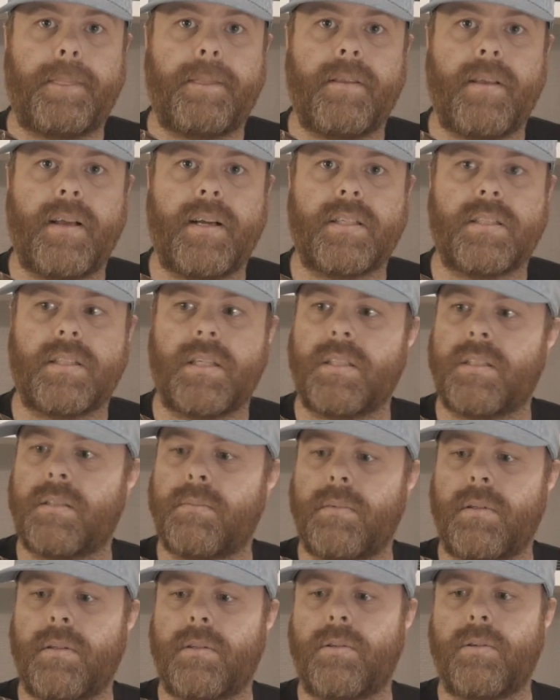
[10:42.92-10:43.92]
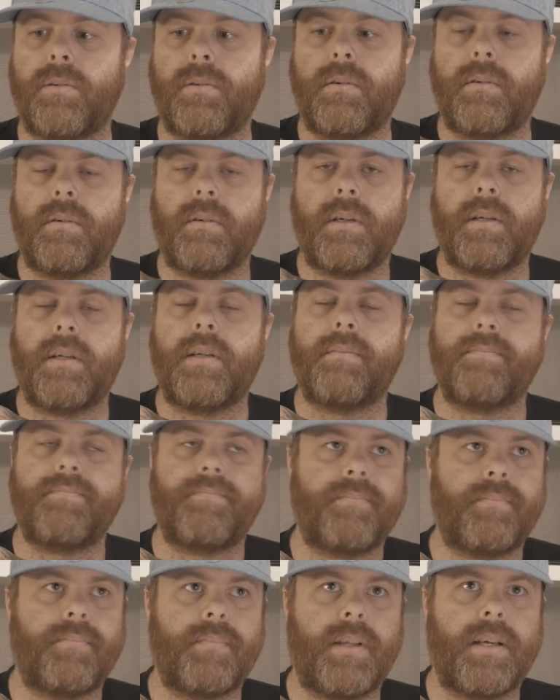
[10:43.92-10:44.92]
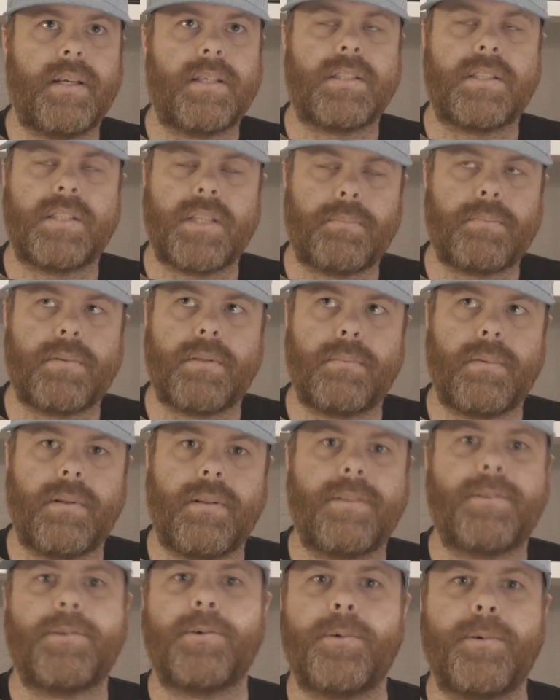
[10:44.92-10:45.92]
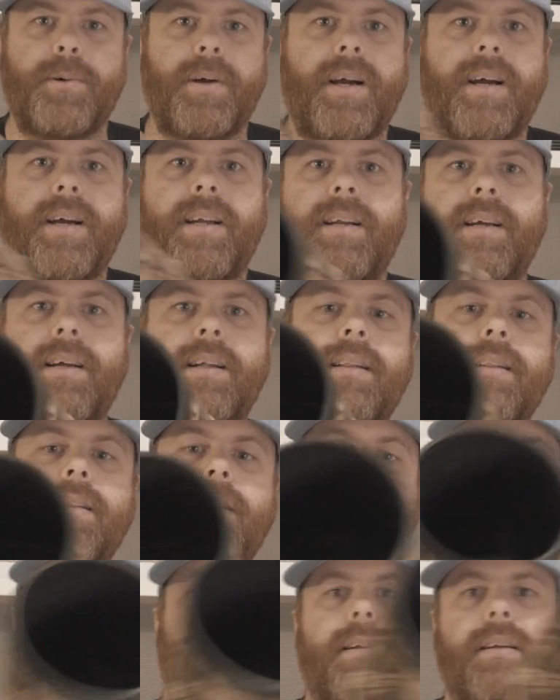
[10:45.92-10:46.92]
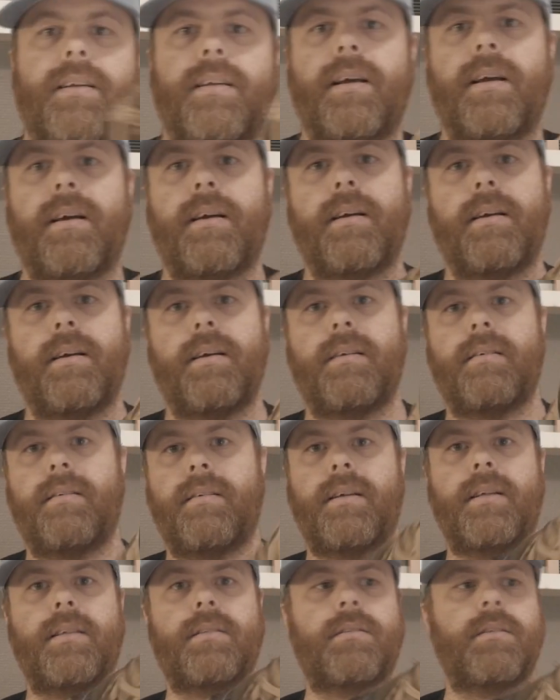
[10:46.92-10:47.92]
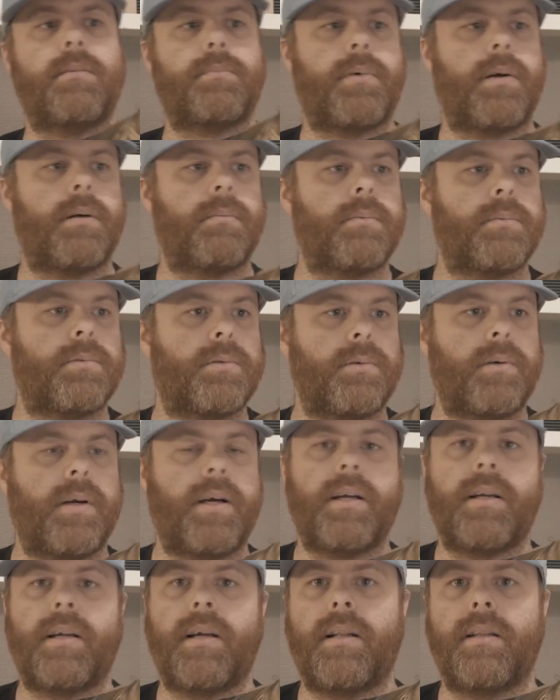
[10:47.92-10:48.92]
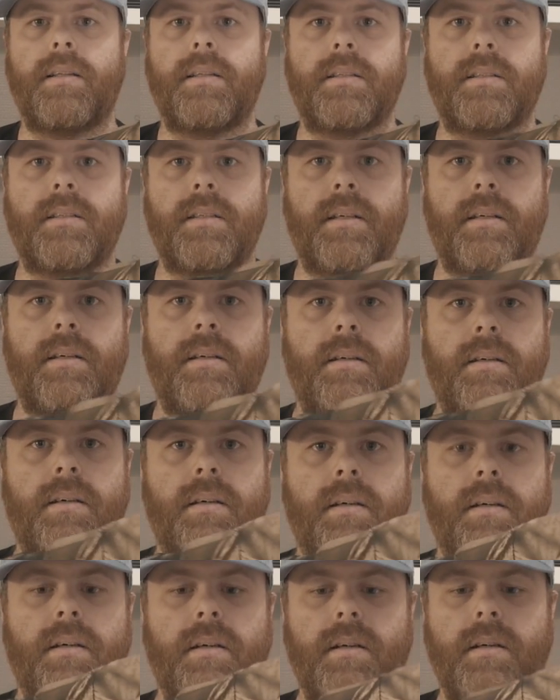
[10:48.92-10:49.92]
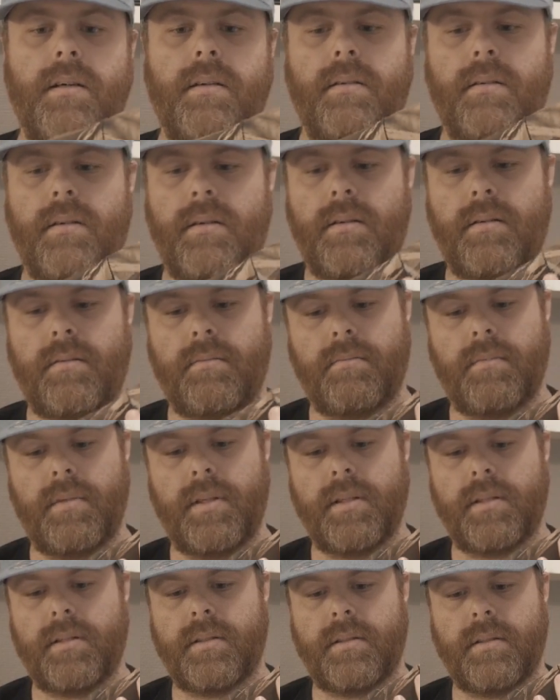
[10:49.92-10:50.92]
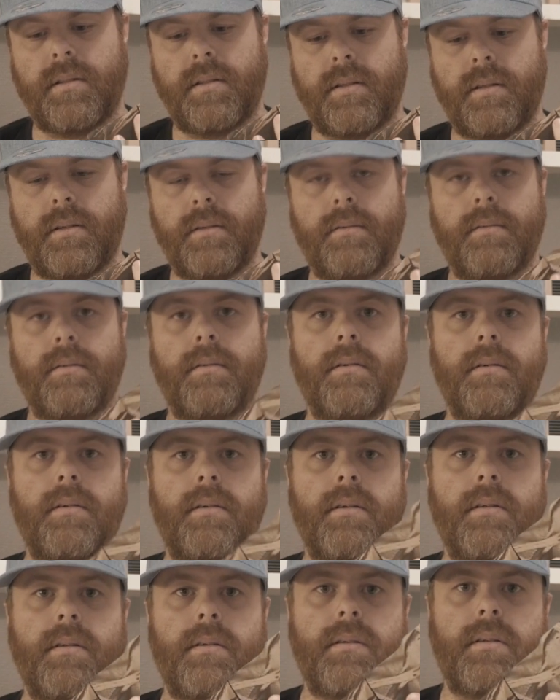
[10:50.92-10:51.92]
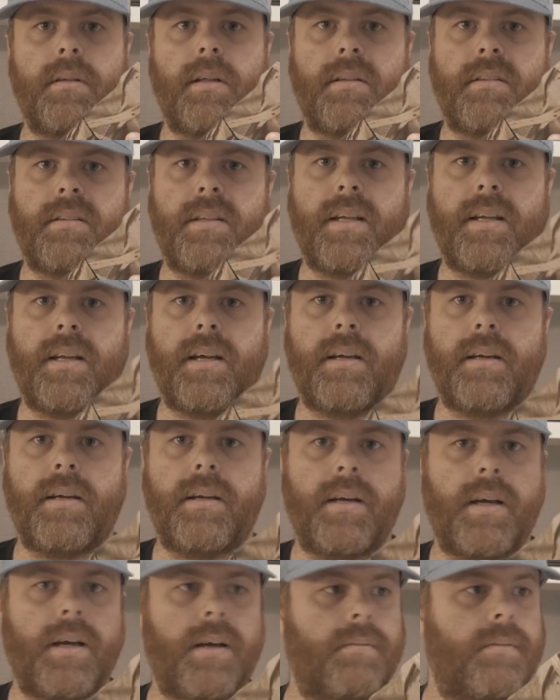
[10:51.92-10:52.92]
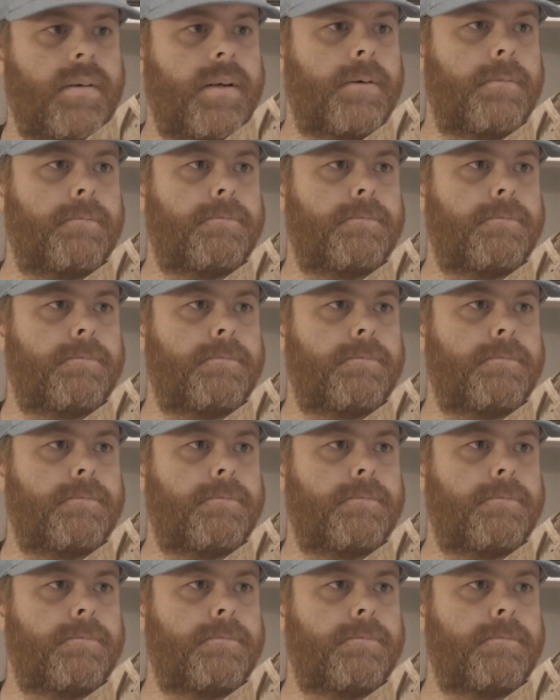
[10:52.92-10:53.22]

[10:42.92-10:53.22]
acceptable to handheld, and yeah, it's no problem to handheld this here. It's not that heavy.